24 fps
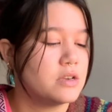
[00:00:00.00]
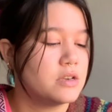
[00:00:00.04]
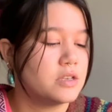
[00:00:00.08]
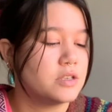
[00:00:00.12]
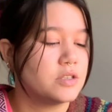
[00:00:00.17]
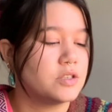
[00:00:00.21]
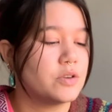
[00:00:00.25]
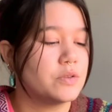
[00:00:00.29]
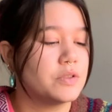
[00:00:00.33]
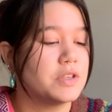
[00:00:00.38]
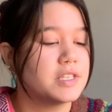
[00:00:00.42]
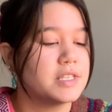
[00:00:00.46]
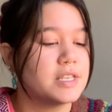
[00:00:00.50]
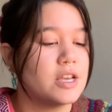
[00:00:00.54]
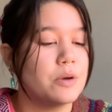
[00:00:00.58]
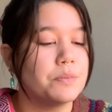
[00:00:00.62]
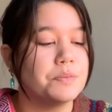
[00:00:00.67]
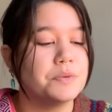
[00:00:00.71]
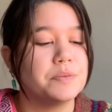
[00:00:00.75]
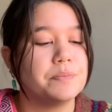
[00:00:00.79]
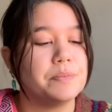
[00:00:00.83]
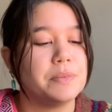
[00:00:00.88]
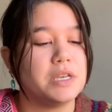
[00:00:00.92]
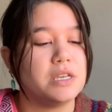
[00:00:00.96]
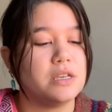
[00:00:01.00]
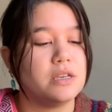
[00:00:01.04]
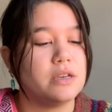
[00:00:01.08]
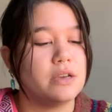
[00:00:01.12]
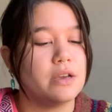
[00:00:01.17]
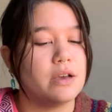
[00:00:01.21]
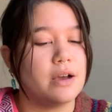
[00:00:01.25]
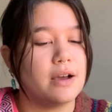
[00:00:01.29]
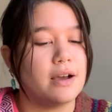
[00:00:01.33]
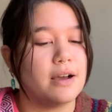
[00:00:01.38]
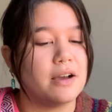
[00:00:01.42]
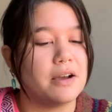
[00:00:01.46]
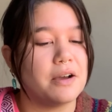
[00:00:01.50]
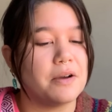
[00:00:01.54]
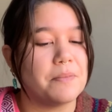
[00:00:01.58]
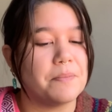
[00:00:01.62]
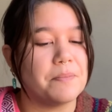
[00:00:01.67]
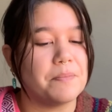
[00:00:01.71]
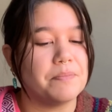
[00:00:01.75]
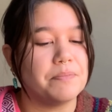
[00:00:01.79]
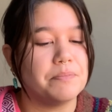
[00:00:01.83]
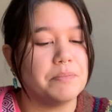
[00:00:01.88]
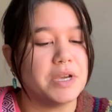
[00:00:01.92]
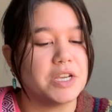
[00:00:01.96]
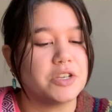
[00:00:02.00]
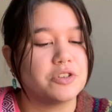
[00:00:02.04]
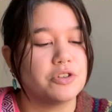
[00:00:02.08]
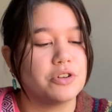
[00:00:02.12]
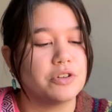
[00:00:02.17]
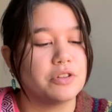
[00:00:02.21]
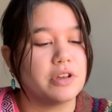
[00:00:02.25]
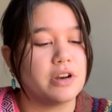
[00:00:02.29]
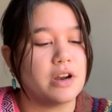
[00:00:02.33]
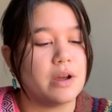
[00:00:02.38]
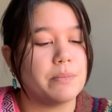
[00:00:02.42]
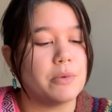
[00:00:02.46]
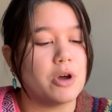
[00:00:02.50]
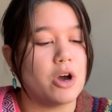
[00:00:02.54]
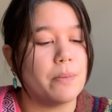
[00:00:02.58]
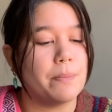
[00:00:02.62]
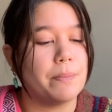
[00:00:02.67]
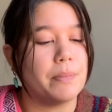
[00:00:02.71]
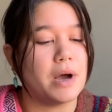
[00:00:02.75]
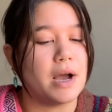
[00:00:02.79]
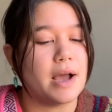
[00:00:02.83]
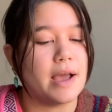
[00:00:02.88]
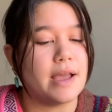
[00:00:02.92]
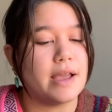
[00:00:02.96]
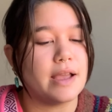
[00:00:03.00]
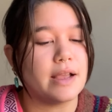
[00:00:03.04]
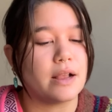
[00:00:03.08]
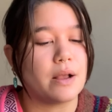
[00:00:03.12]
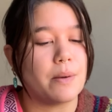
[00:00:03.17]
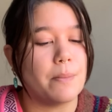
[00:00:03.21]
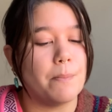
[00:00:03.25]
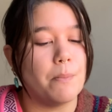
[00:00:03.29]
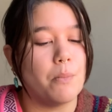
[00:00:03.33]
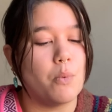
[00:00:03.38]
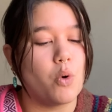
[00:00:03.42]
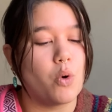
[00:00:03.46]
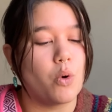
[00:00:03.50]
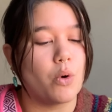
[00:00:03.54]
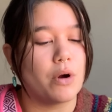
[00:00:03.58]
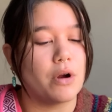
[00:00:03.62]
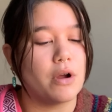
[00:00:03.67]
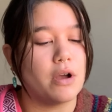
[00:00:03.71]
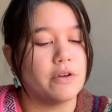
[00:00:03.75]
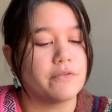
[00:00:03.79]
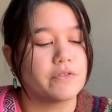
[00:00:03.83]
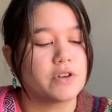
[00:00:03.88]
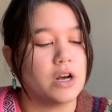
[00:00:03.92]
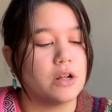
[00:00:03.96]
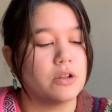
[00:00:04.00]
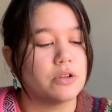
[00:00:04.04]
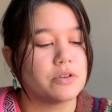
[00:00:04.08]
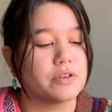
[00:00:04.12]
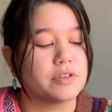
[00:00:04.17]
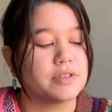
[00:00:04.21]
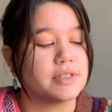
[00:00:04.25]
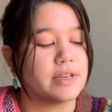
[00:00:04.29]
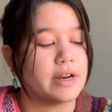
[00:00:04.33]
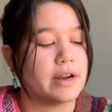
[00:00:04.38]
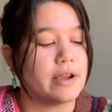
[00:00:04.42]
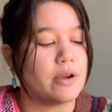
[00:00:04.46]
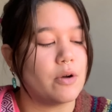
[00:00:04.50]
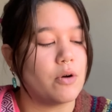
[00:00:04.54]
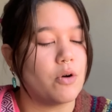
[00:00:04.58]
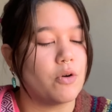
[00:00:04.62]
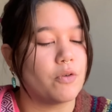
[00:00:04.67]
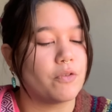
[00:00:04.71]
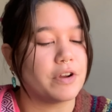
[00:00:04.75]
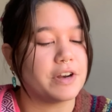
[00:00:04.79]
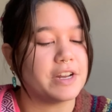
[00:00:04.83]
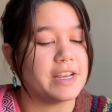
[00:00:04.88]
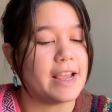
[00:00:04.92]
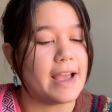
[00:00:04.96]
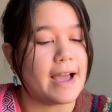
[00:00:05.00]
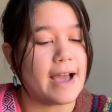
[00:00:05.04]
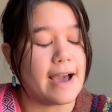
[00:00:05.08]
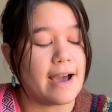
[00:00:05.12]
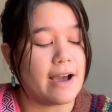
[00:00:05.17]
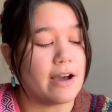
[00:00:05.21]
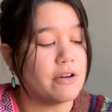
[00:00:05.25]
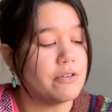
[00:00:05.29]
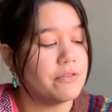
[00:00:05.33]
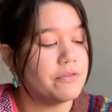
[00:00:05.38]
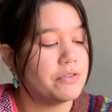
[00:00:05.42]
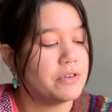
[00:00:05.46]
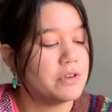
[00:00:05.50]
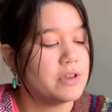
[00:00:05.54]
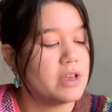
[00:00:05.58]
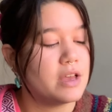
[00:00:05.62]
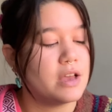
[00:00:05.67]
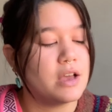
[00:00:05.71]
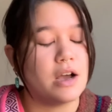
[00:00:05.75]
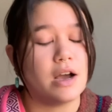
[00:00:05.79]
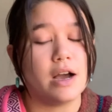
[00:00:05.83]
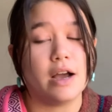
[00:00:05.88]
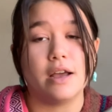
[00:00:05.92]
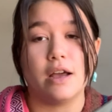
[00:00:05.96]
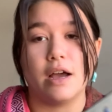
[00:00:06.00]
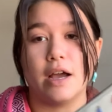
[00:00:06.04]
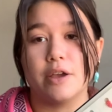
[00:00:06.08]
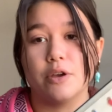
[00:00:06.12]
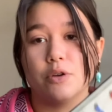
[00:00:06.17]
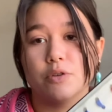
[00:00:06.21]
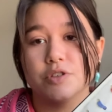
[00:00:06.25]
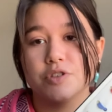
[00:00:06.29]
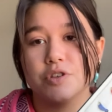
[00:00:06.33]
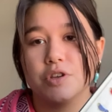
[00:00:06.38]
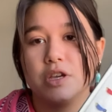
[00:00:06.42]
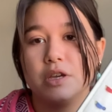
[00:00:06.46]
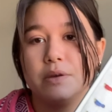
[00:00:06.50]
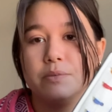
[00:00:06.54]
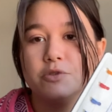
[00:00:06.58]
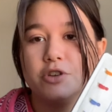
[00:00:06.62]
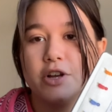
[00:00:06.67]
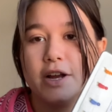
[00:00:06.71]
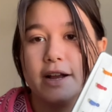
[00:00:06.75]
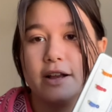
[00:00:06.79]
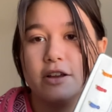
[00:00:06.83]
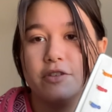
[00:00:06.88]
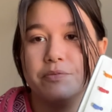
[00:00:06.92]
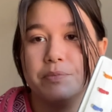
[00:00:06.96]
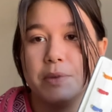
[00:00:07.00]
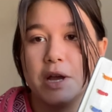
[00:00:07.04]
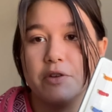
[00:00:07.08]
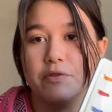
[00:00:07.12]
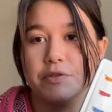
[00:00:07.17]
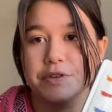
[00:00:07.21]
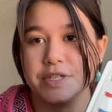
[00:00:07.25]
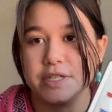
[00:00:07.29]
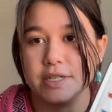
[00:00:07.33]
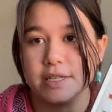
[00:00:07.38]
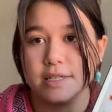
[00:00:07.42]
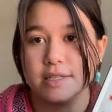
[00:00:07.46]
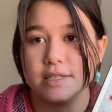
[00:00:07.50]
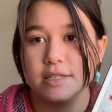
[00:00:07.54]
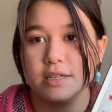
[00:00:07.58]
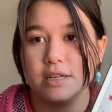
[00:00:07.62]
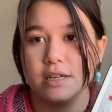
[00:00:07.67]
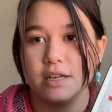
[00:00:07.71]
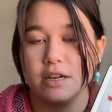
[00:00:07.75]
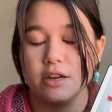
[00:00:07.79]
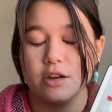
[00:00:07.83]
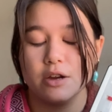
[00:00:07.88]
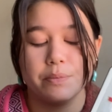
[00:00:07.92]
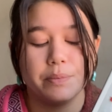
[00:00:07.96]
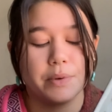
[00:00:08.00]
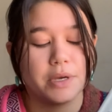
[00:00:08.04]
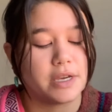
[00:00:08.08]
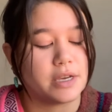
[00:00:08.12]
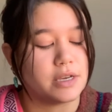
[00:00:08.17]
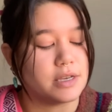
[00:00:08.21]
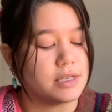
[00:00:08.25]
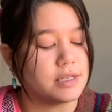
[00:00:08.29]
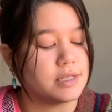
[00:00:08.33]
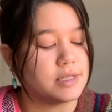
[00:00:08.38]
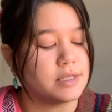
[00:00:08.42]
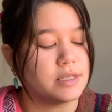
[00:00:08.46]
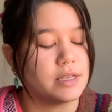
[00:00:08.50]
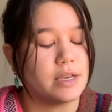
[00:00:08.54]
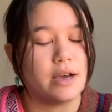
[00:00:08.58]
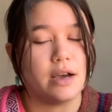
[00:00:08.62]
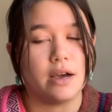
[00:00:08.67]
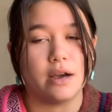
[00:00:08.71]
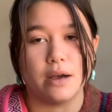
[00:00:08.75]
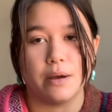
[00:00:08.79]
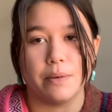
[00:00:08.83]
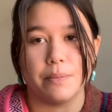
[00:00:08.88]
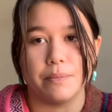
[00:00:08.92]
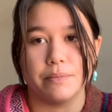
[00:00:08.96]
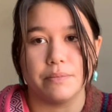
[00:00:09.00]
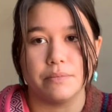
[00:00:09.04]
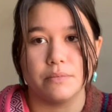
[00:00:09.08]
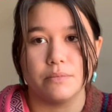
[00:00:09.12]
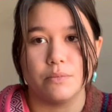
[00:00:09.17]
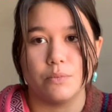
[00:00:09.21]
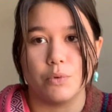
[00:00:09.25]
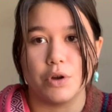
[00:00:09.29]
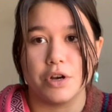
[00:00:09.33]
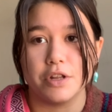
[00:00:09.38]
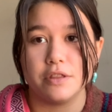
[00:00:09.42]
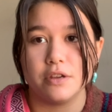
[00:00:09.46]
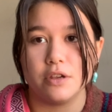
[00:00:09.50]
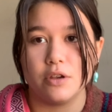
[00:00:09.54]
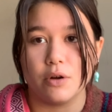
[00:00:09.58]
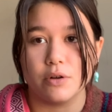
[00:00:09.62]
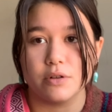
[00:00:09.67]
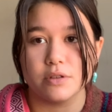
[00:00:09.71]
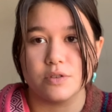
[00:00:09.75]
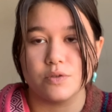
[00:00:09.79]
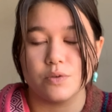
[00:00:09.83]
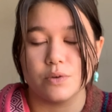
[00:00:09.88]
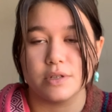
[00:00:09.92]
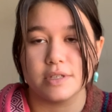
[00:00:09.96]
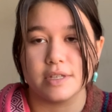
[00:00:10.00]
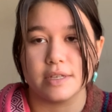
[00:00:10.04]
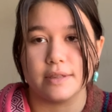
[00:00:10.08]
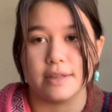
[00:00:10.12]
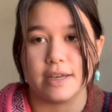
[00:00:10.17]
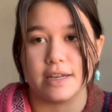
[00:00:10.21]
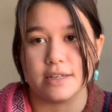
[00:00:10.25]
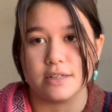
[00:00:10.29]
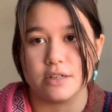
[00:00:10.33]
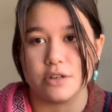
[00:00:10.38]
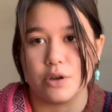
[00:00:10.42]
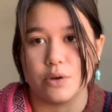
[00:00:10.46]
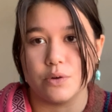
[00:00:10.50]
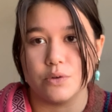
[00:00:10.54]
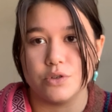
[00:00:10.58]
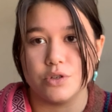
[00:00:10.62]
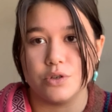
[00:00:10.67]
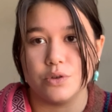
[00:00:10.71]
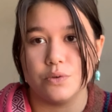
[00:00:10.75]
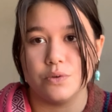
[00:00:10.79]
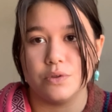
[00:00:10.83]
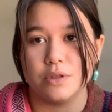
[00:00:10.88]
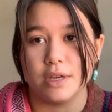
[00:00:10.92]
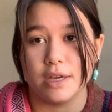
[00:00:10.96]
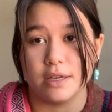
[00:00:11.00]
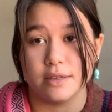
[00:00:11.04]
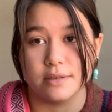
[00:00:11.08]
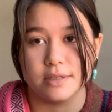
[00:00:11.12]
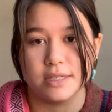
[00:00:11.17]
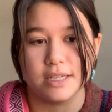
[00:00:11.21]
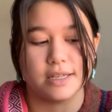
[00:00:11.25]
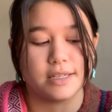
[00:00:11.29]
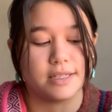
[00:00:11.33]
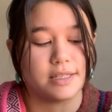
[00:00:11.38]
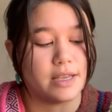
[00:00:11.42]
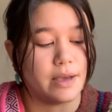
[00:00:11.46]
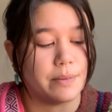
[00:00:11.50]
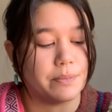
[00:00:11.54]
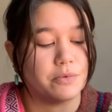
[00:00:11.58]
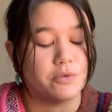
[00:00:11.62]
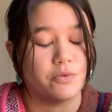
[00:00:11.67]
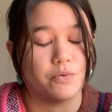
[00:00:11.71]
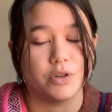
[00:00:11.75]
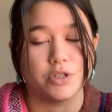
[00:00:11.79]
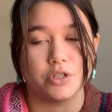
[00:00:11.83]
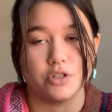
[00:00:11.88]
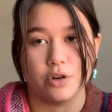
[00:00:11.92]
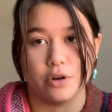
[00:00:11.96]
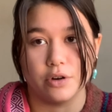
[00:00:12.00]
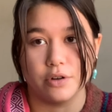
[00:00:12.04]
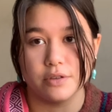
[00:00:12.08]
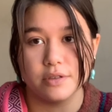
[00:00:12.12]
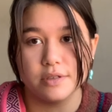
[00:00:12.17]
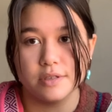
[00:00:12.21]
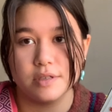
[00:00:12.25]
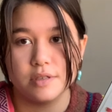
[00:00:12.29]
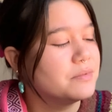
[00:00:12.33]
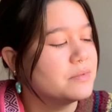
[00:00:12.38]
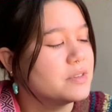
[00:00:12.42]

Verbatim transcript: So this helps me um, make sure that I'm not buying more of colors that I already have. I also keep track of my receipts in here because um, one of the yarn stores I like to go to does accept returns.